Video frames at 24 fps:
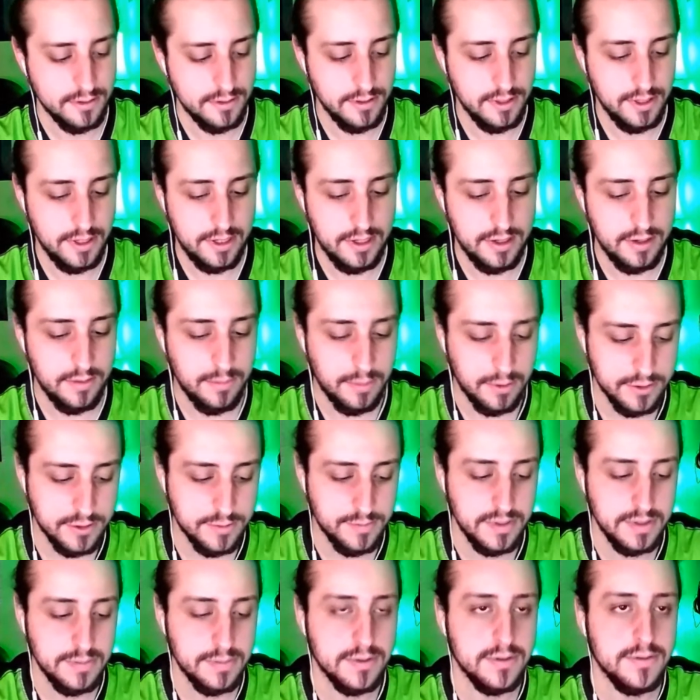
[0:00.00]
a bunch
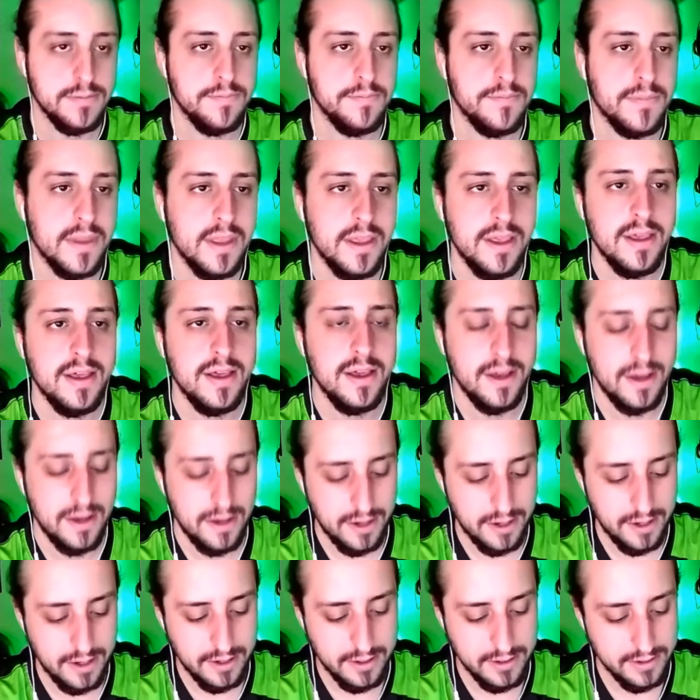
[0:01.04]
of people.
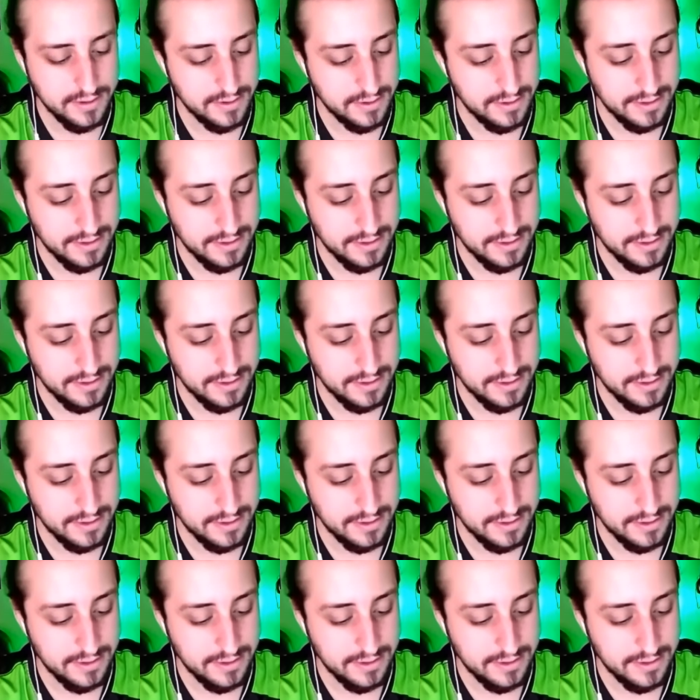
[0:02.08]
I